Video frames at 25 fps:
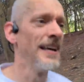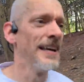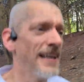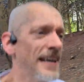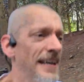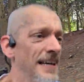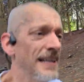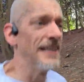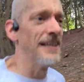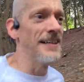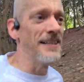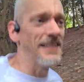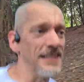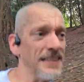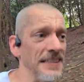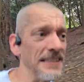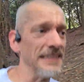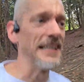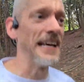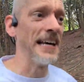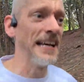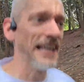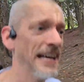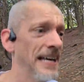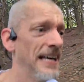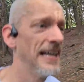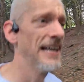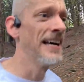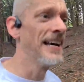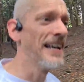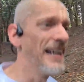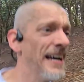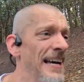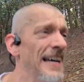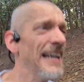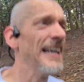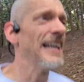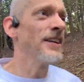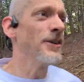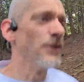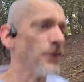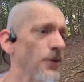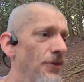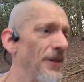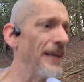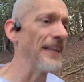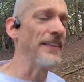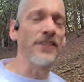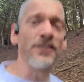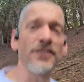And you're
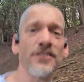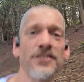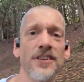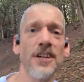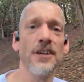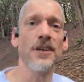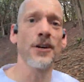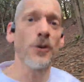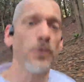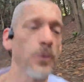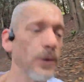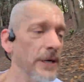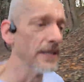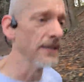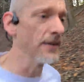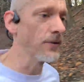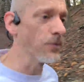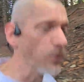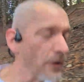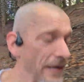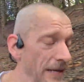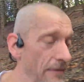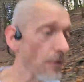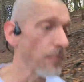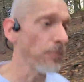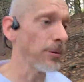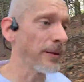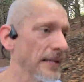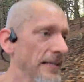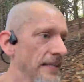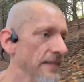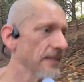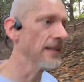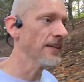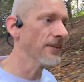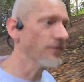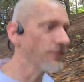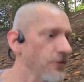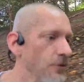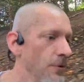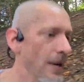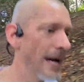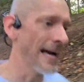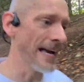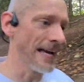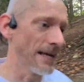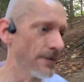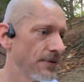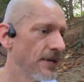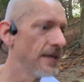then stuck with whatever playlist you
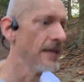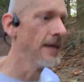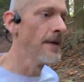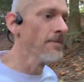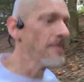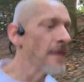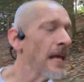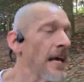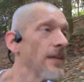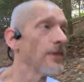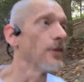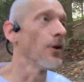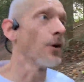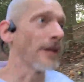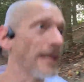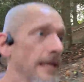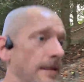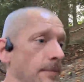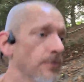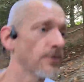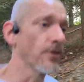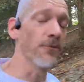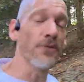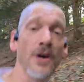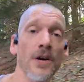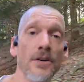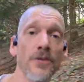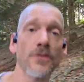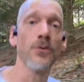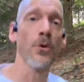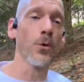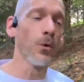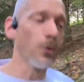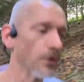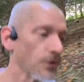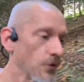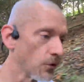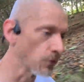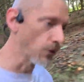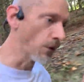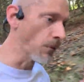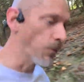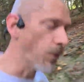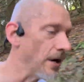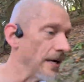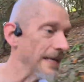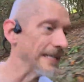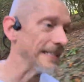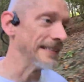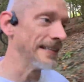have, not able to fast forward or
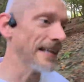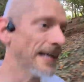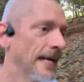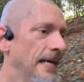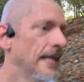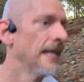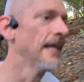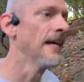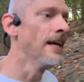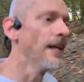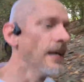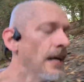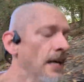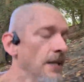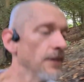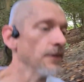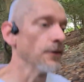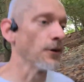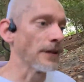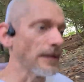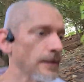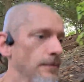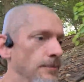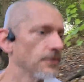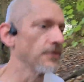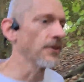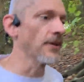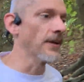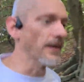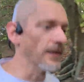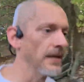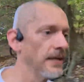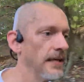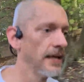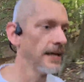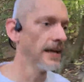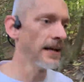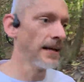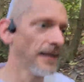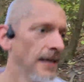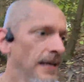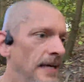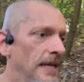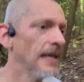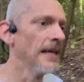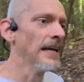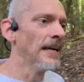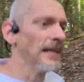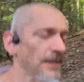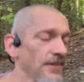rewind, not able to
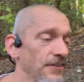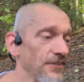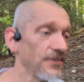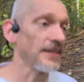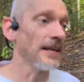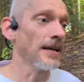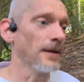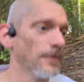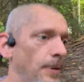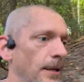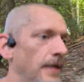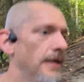skip.